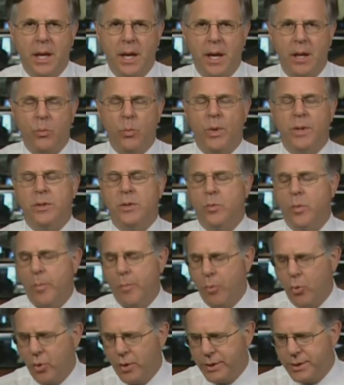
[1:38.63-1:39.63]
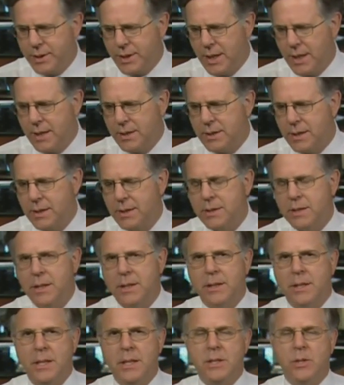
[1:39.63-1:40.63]
And what the report says is
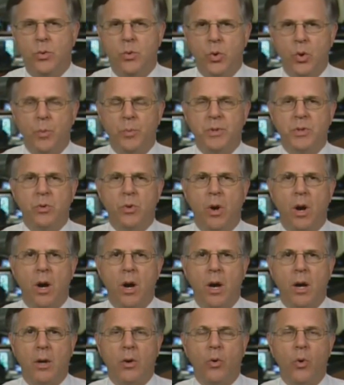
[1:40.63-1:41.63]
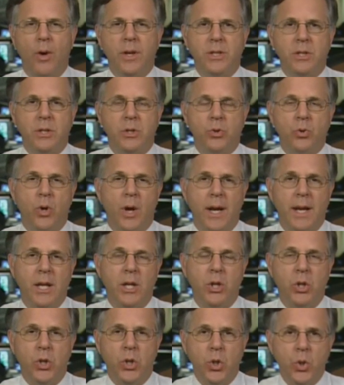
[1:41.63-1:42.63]
that these groups are going to try to
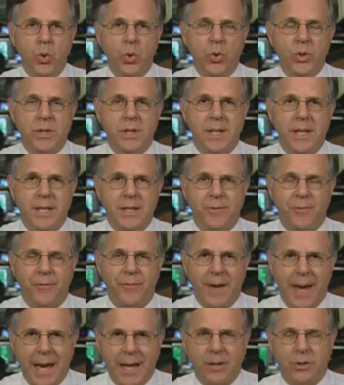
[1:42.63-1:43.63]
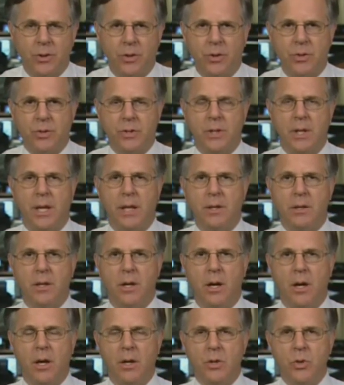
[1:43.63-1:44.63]
use these factors that uh,